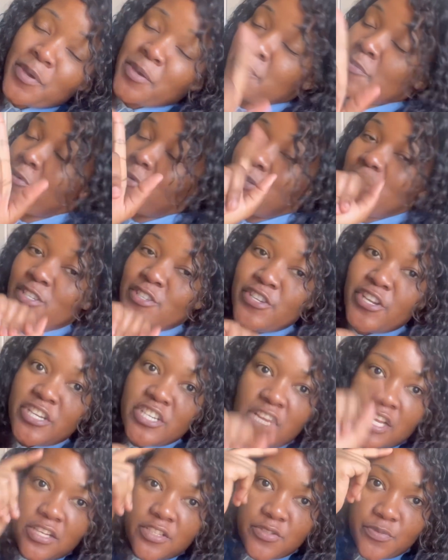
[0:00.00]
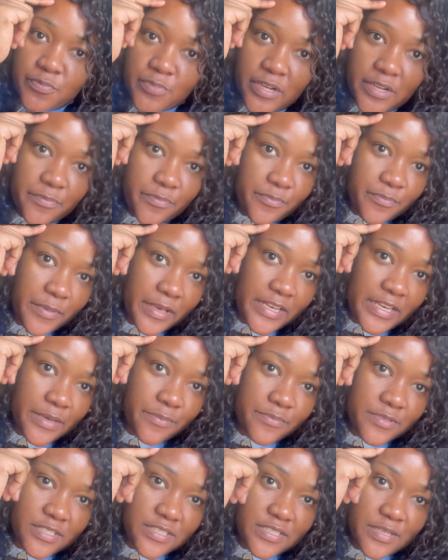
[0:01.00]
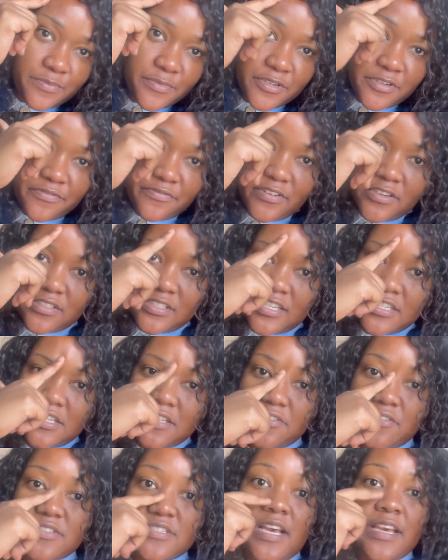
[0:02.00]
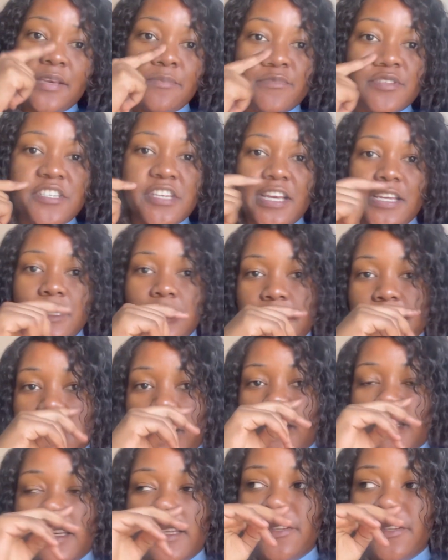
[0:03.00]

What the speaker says: I need to put up makeup, just a bit of foundation, because I'm a shining child.